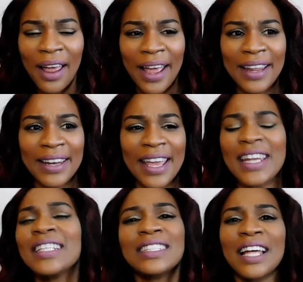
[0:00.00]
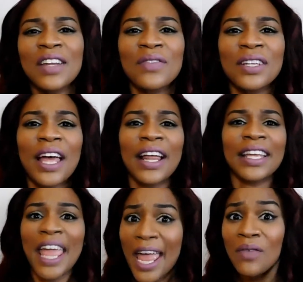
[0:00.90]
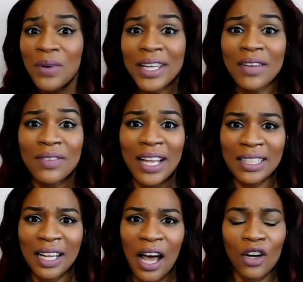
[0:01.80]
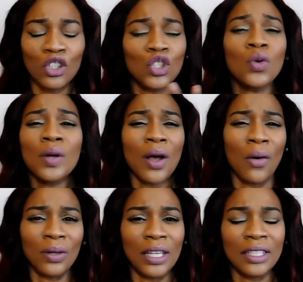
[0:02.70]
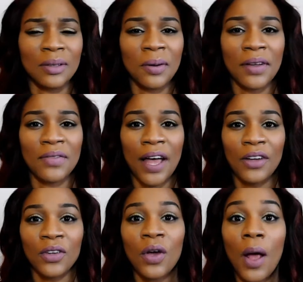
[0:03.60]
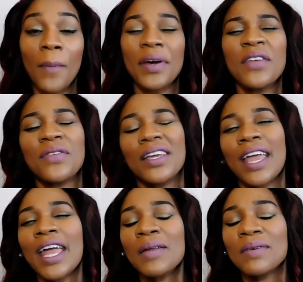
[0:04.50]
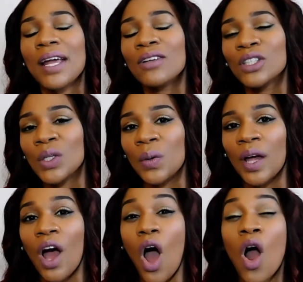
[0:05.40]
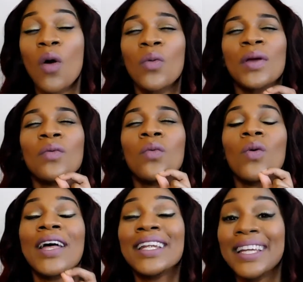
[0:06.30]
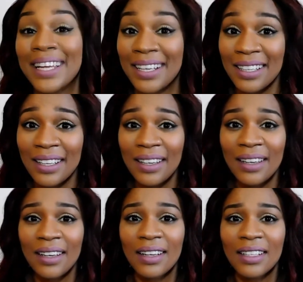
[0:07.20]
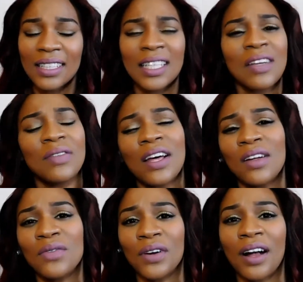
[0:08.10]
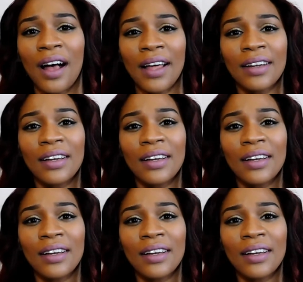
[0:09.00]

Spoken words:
And it's not even that can we give that to God or do we own things of great value. But if it came down to it, are we willing to give that up for God?